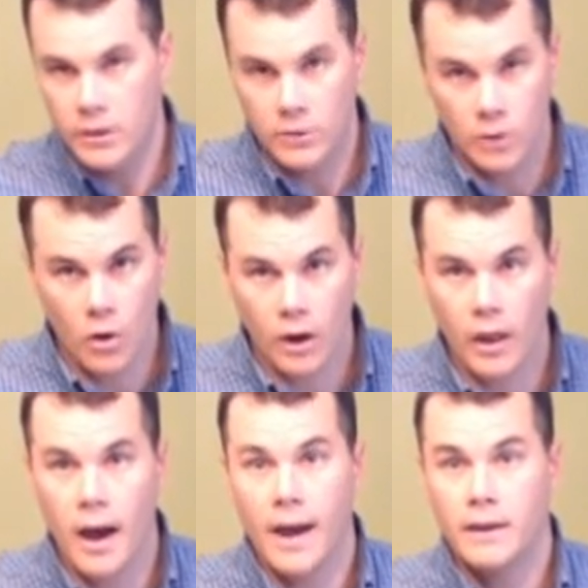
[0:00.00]
go
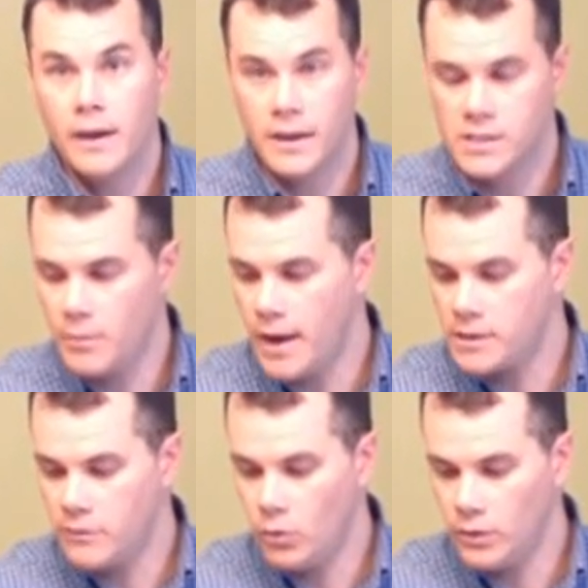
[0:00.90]
online, customize a
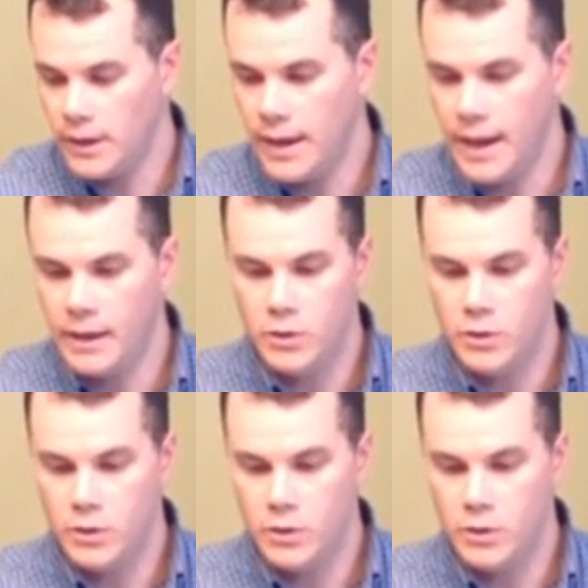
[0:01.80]
folding cane.